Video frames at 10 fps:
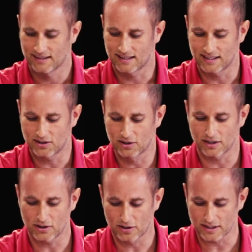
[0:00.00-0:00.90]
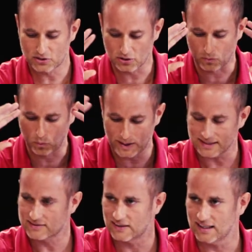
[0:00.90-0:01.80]
You're at your
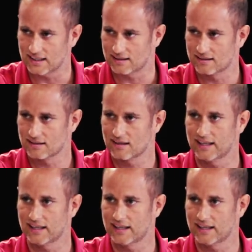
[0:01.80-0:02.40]
wit's end.